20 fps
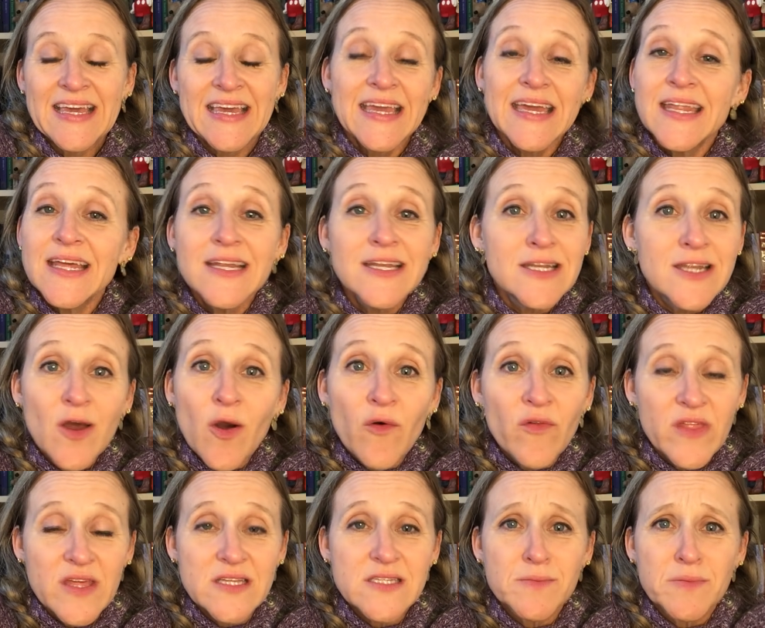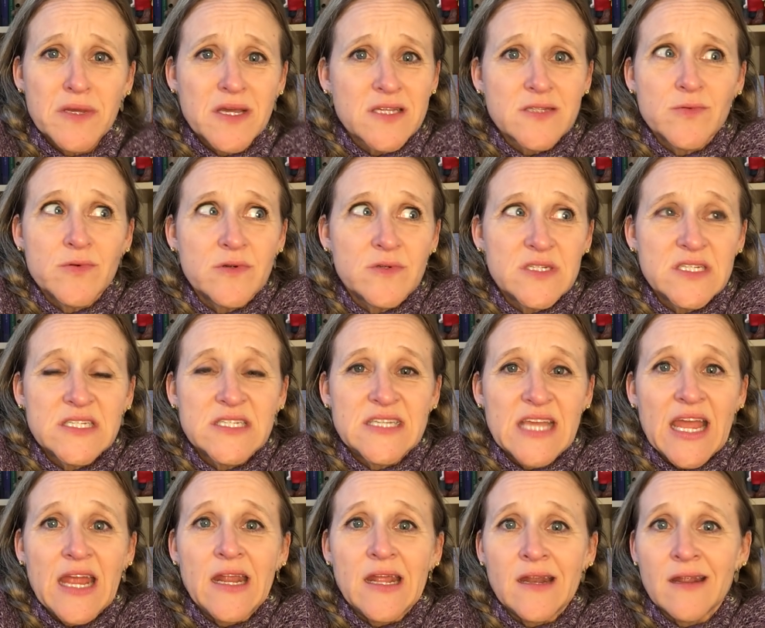He didn't know this because we were just
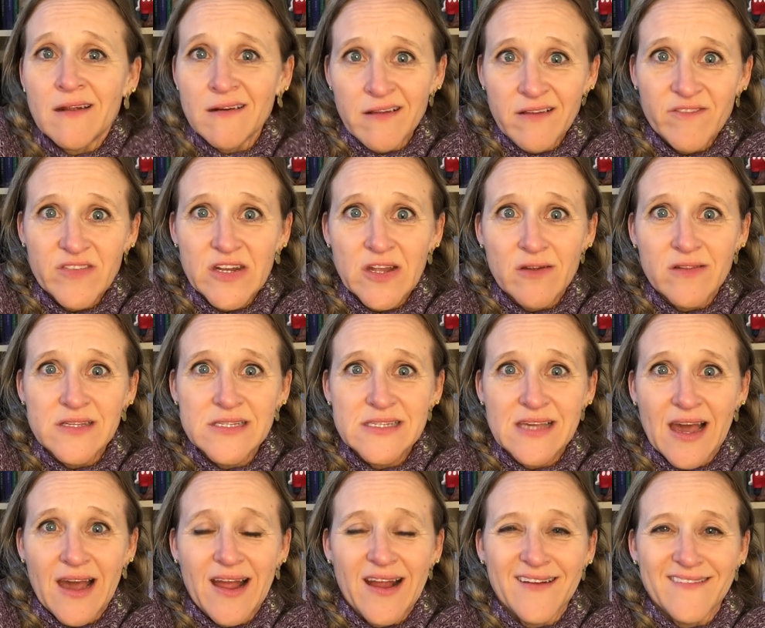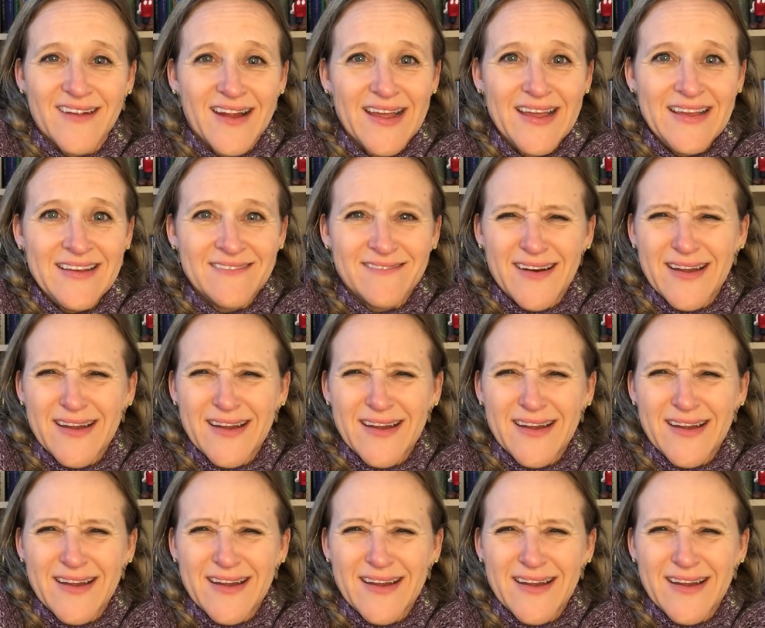dating. I don't even know this guy, right?